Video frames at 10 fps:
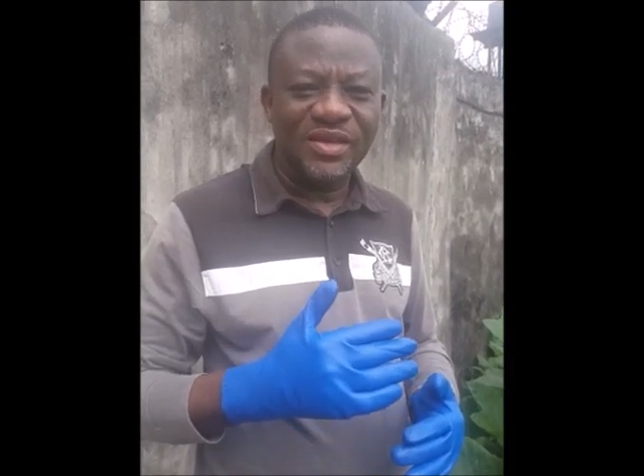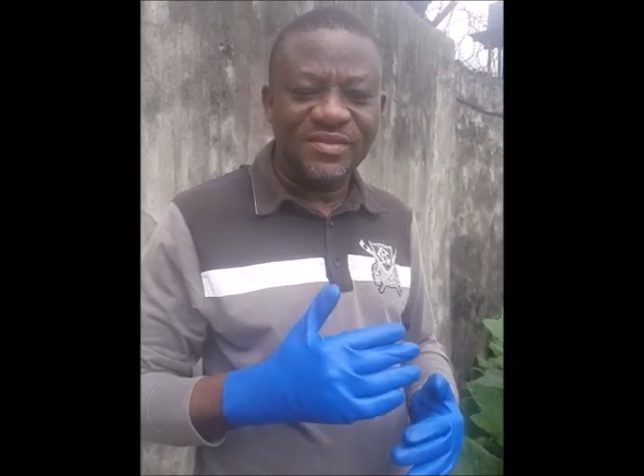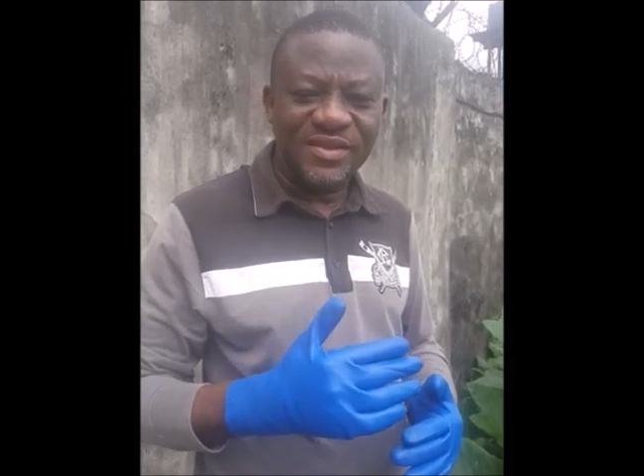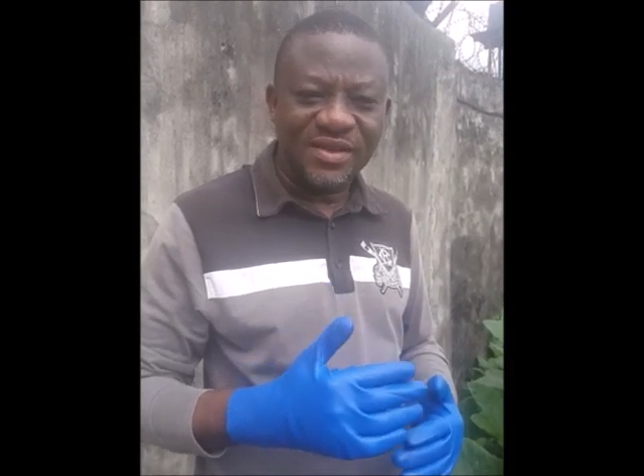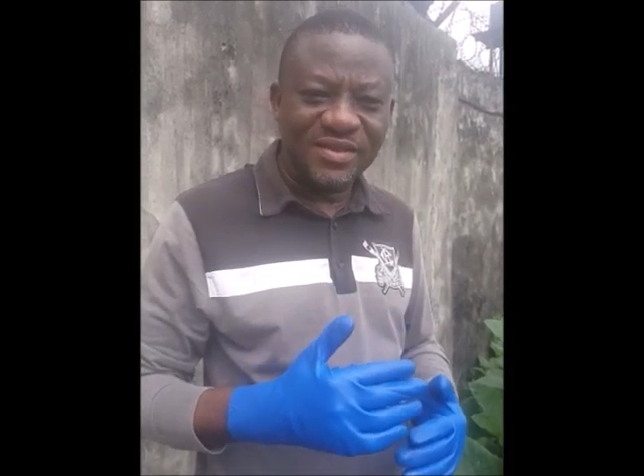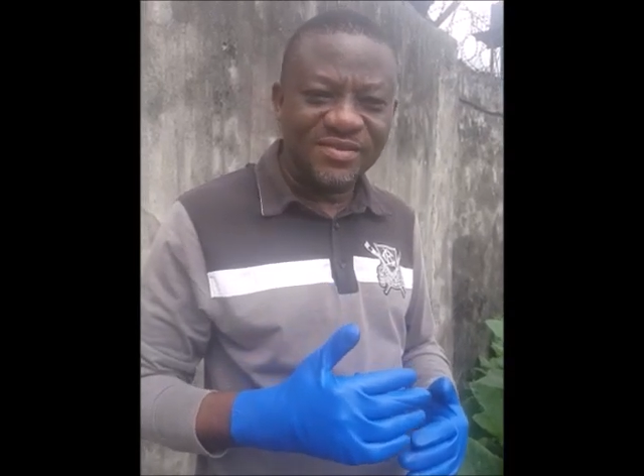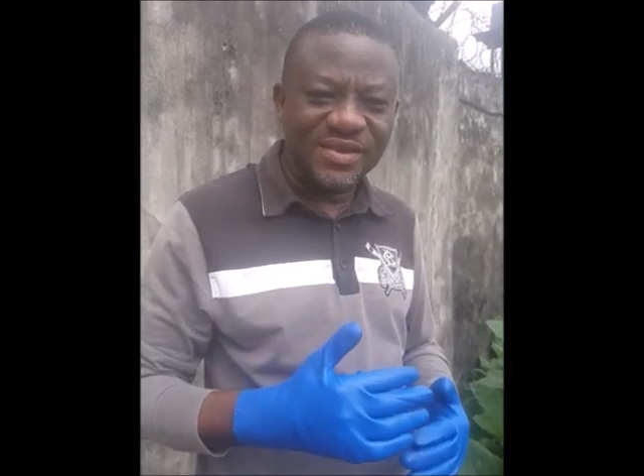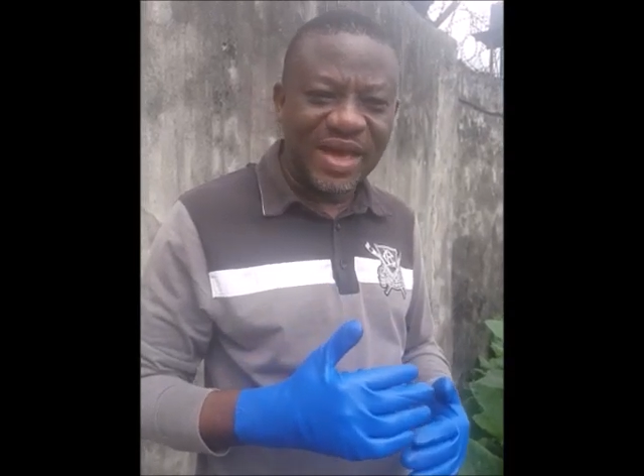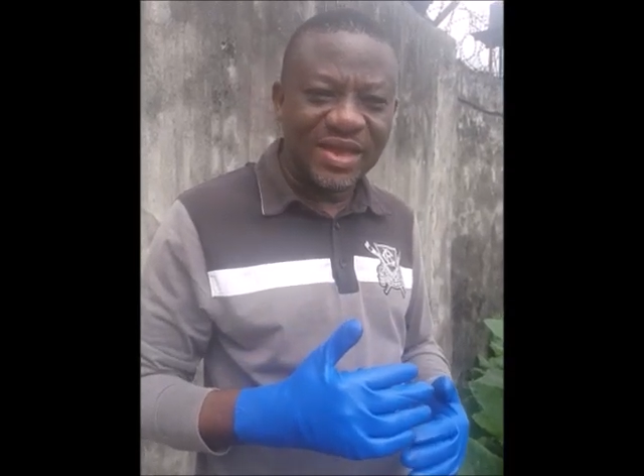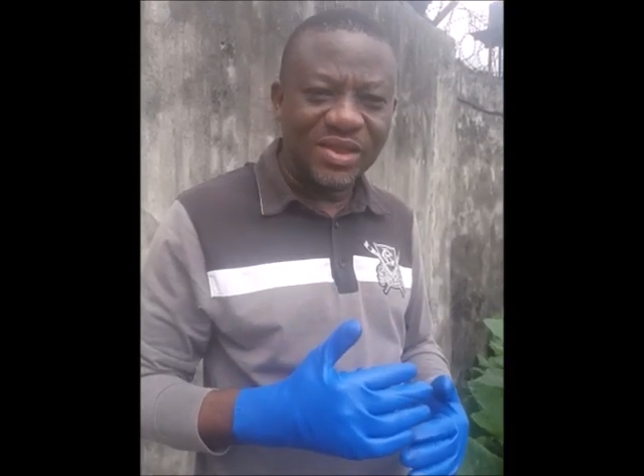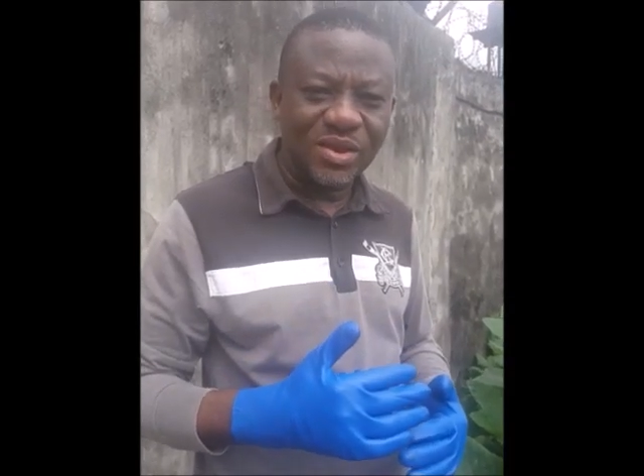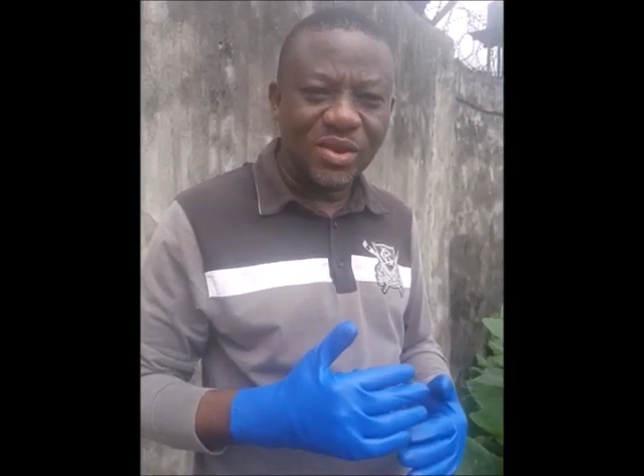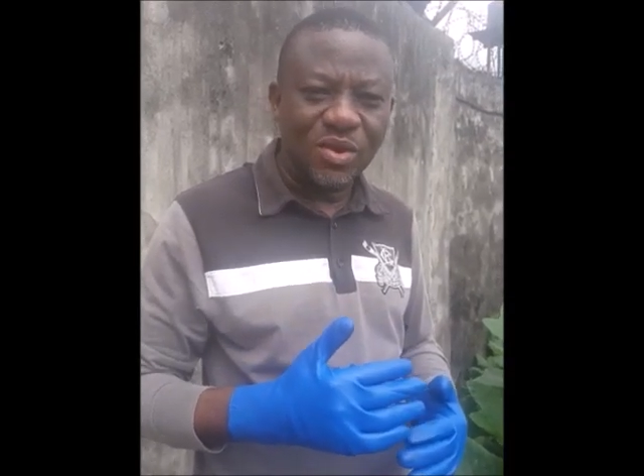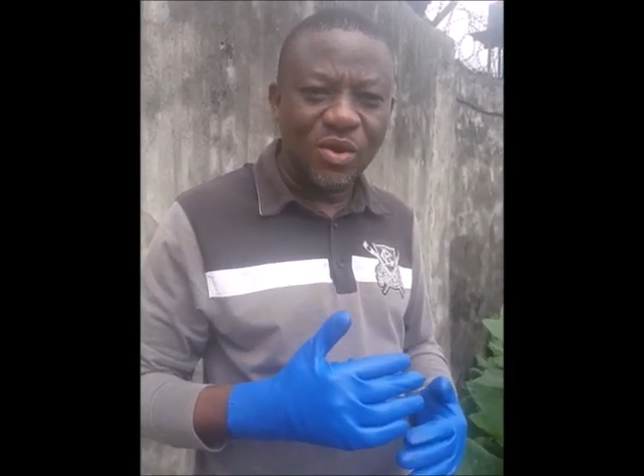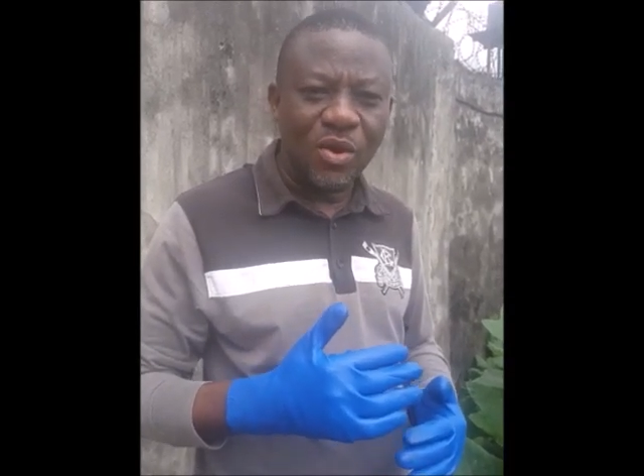insecticide
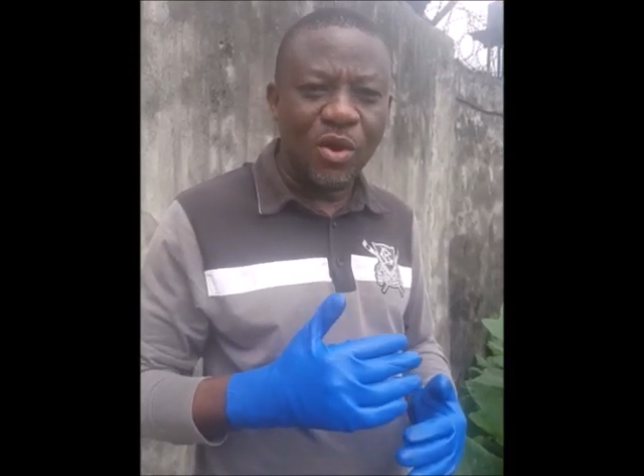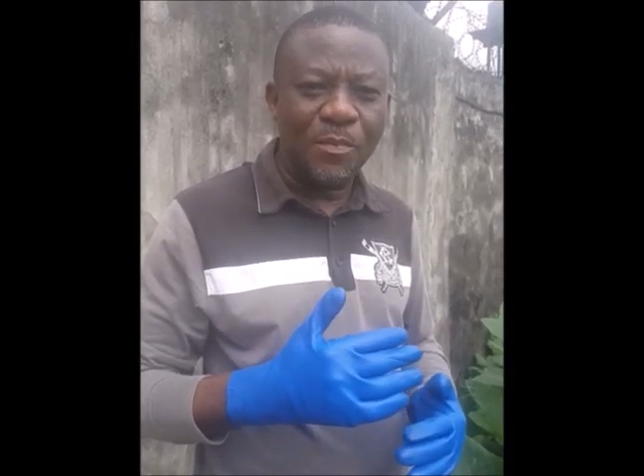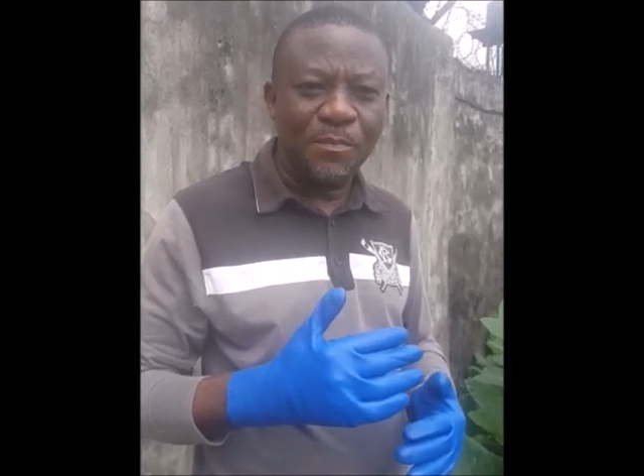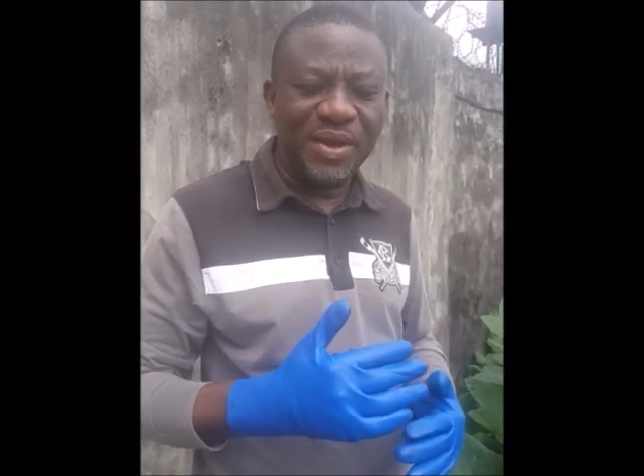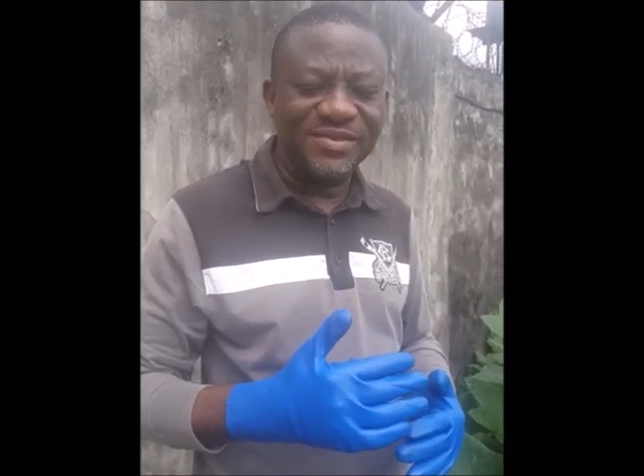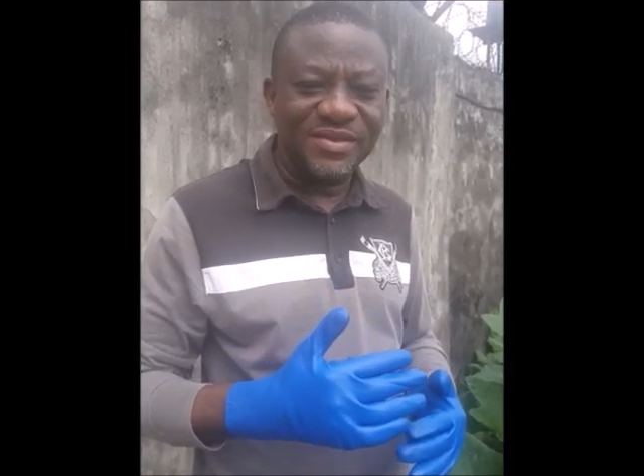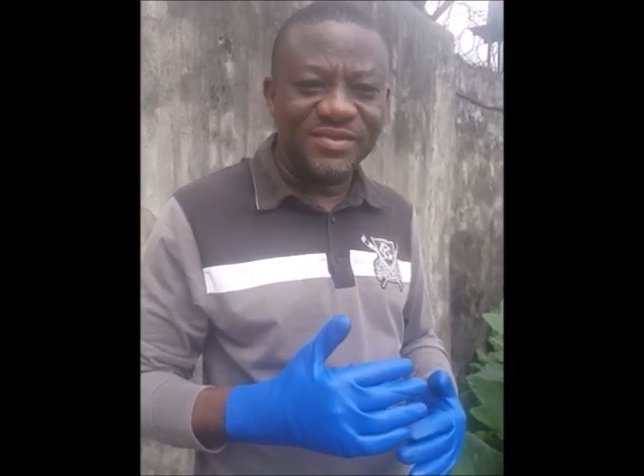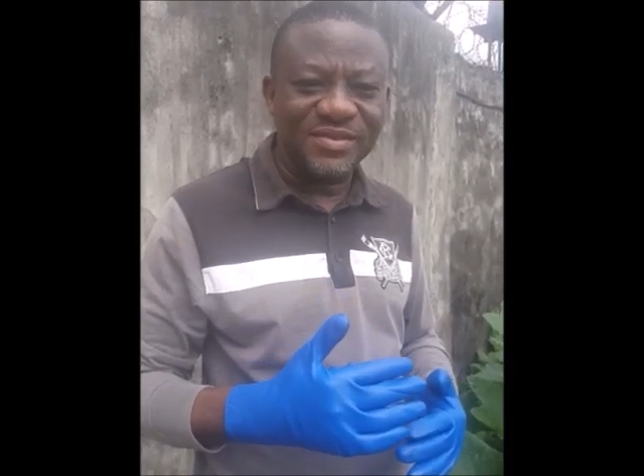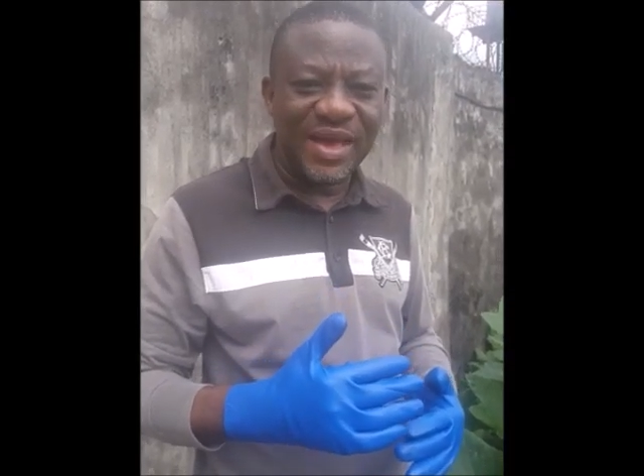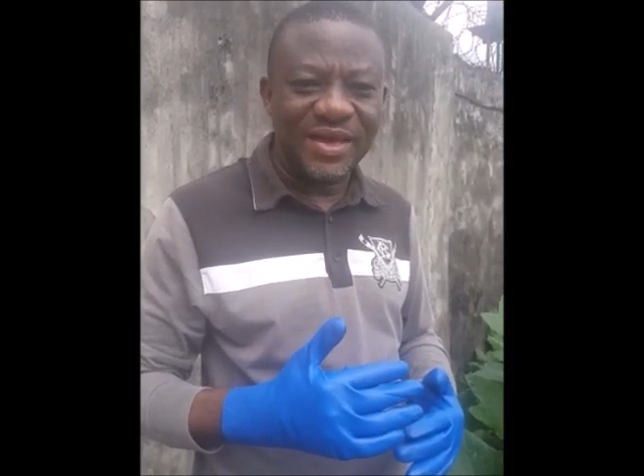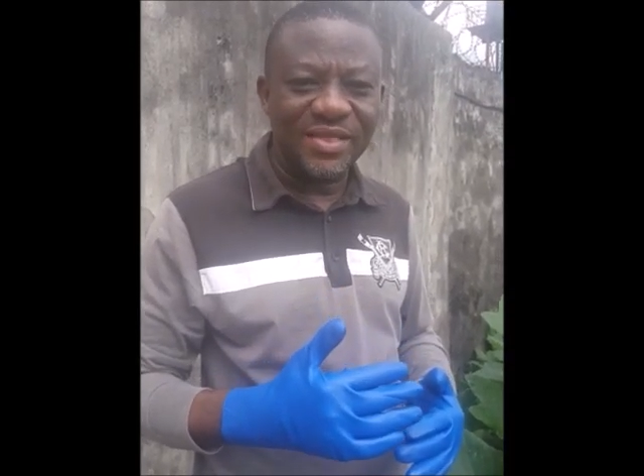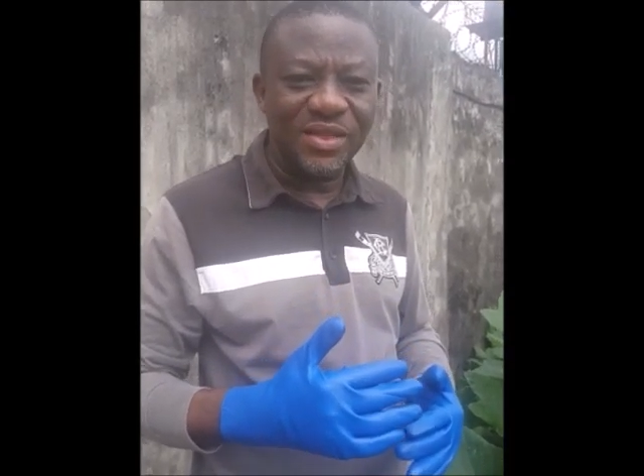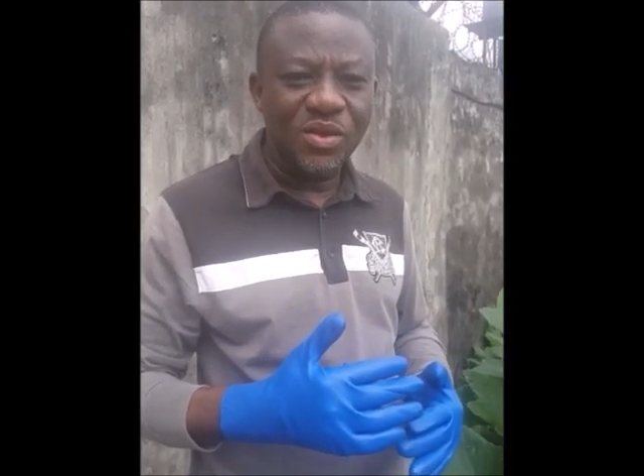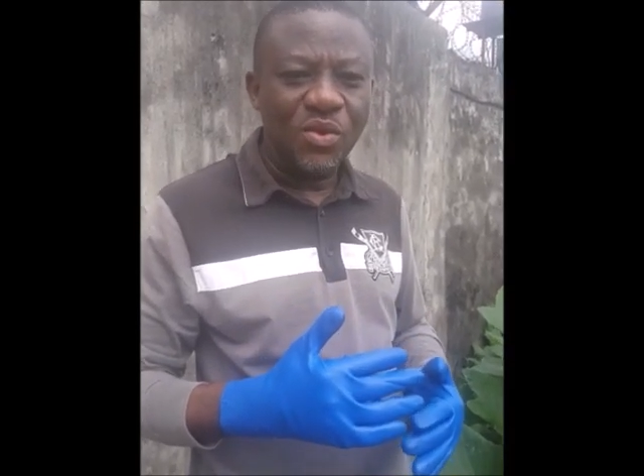or pesticide